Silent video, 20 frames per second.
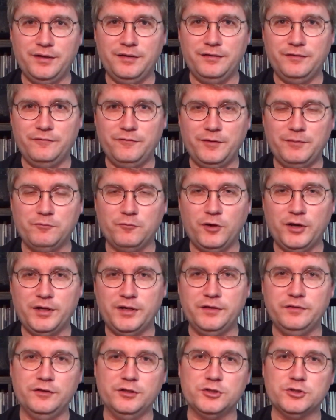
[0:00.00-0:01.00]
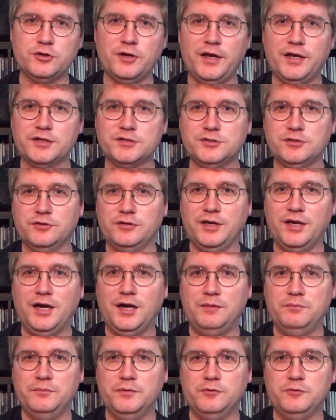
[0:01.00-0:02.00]
If I'm ranking the tracks on the
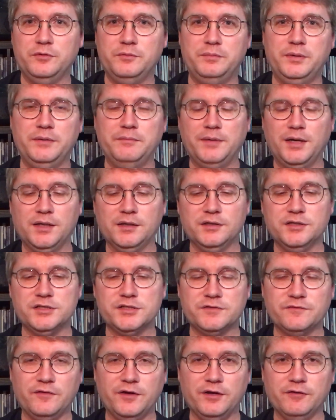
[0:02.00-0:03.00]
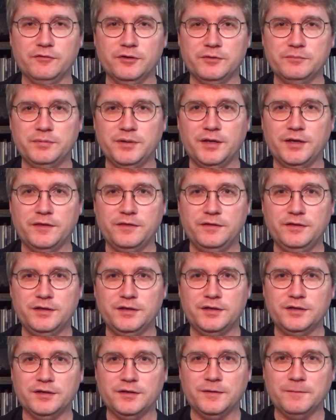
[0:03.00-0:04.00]
album, it would be my least favorite, but I
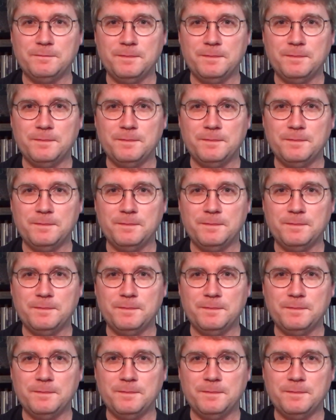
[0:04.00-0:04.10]
think